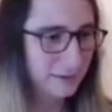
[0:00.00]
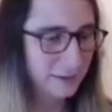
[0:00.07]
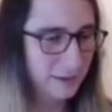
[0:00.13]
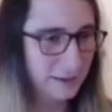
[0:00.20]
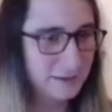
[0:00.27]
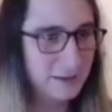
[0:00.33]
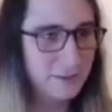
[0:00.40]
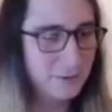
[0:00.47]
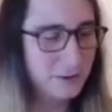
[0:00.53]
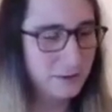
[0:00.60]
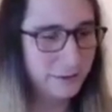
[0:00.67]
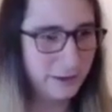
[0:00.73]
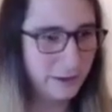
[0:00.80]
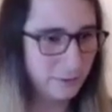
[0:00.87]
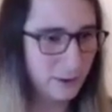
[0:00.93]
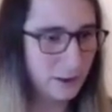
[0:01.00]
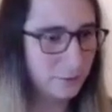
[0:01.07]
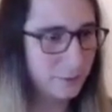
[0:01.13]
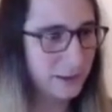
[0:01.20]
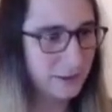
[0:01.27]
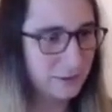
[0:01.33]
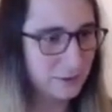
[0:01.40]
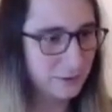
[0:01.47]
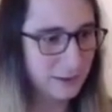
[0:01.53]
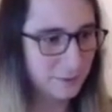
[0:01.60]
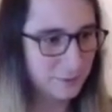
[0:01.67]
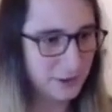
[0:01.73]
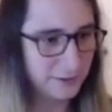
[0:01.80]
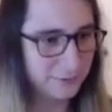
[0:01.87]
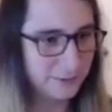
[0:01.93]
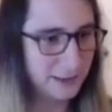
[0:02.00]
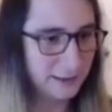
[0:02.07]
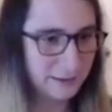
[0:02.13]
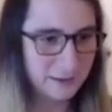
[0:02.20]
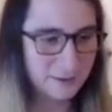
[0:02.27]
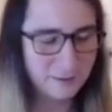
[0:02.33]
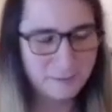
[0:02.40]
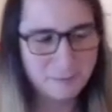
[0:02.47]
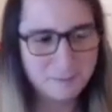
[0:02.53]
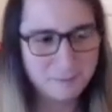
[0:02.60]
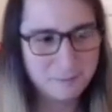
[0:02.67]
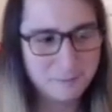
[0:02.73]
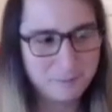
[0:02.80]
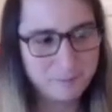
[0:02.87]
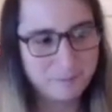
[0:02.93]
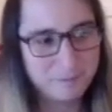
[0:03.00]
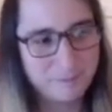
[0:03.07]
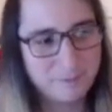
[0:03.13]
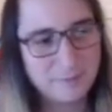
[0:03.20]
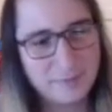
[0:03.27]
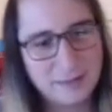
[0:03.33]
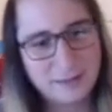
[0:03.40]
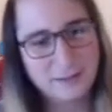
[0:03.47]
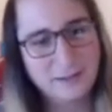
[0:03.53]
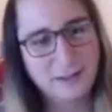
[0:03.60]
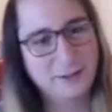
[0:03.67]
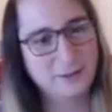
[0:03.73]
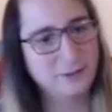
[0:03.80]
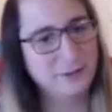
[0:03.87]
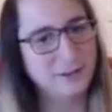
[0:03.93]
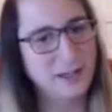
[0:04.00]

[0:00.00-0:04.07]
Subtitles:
And then if you do it in the wrong place, you end up soft-locked. And your only